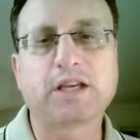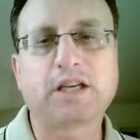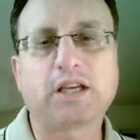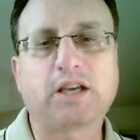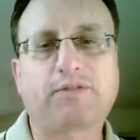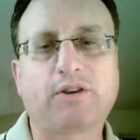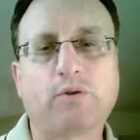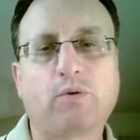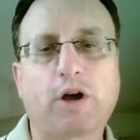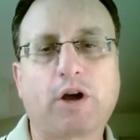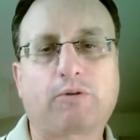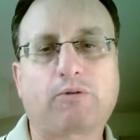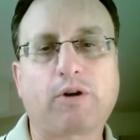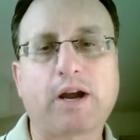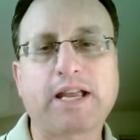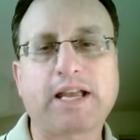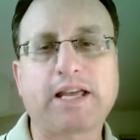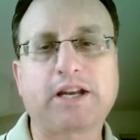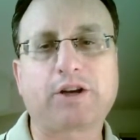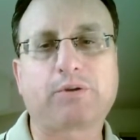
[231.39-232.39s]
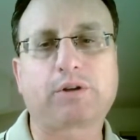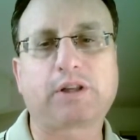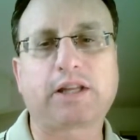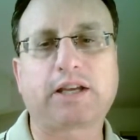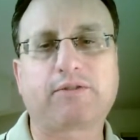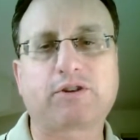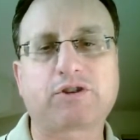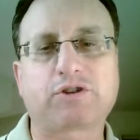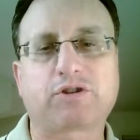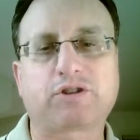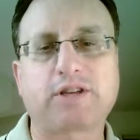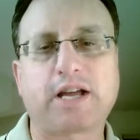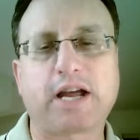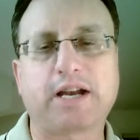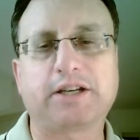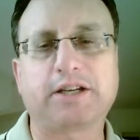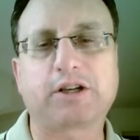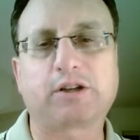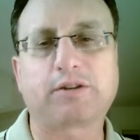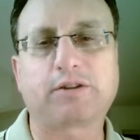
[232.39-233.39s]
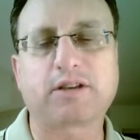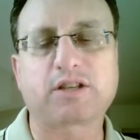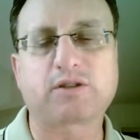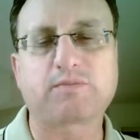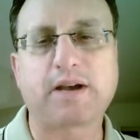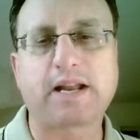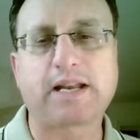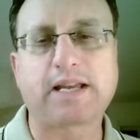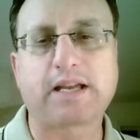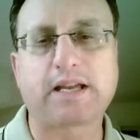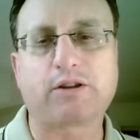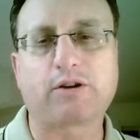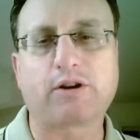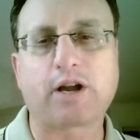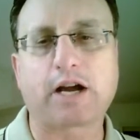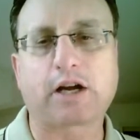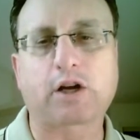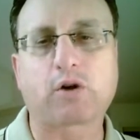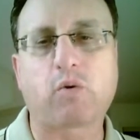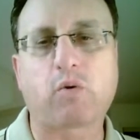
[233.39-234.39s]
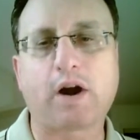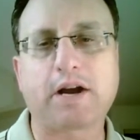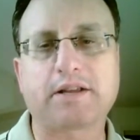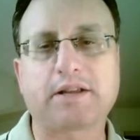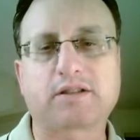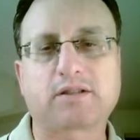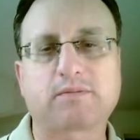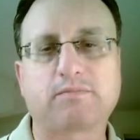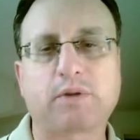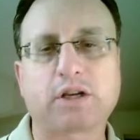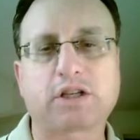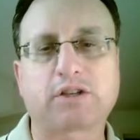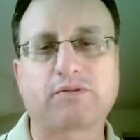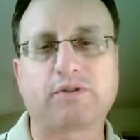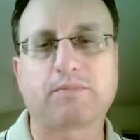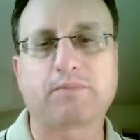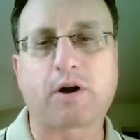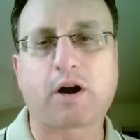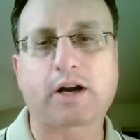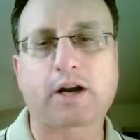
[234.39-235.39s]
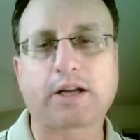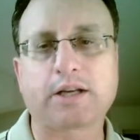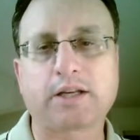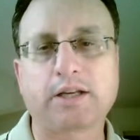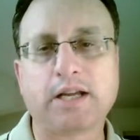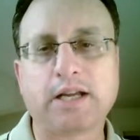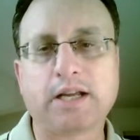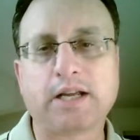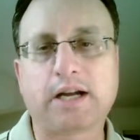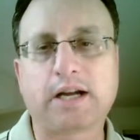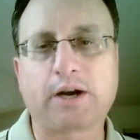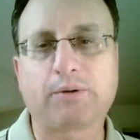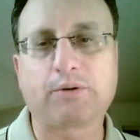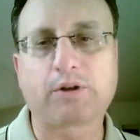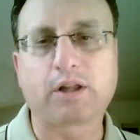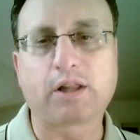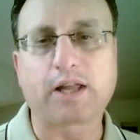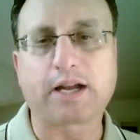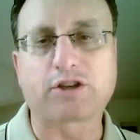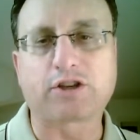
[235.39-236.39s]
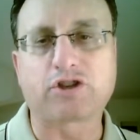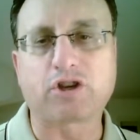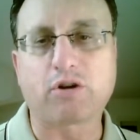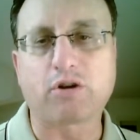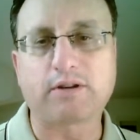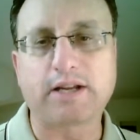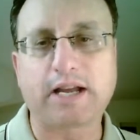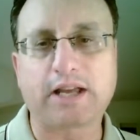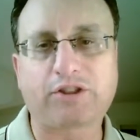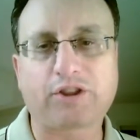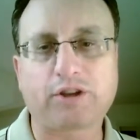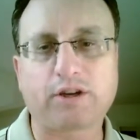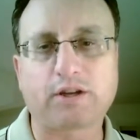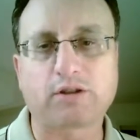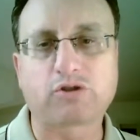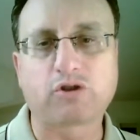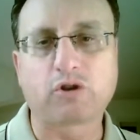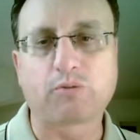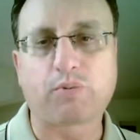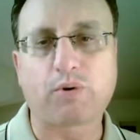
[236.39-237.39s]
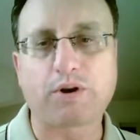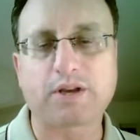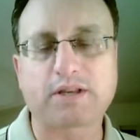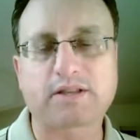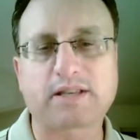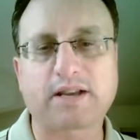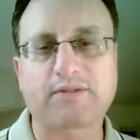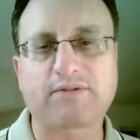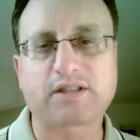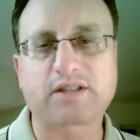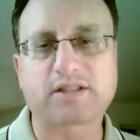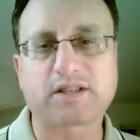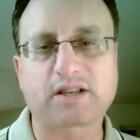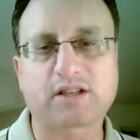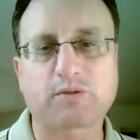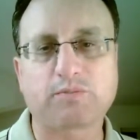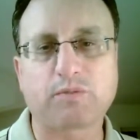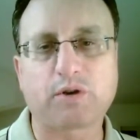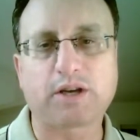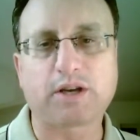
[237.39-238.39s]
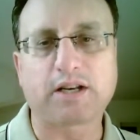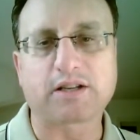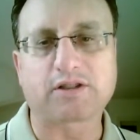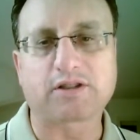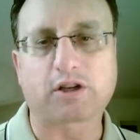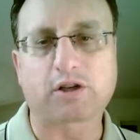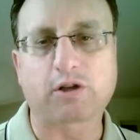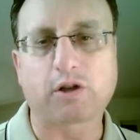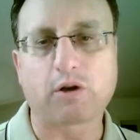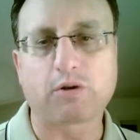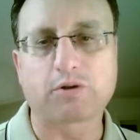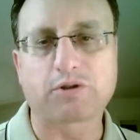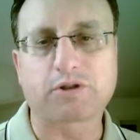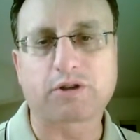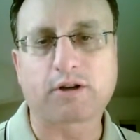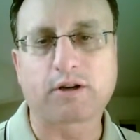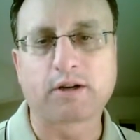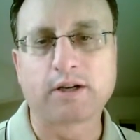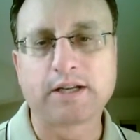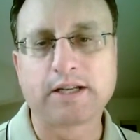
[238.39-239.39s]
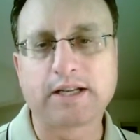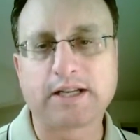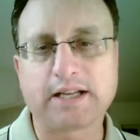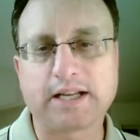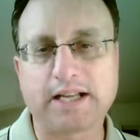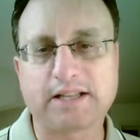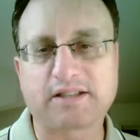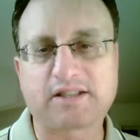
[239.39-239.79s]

If you want right-handed relievers, there's not nearly as many, and they're not quite as much of a bargain. I really like Joe Nathan at $2.76 million as a closer, and